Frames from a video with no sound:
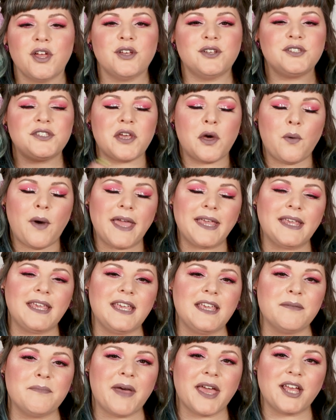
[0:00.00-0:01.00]
so I
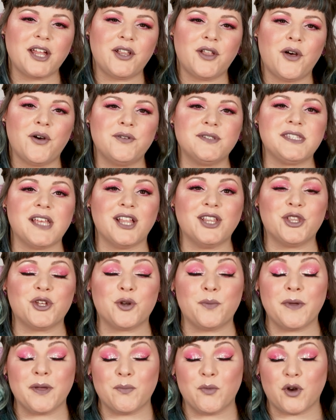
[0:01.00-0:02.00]
keep my clothes a
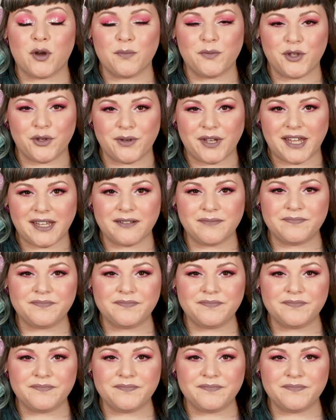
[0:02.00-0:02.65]
little bit more muted.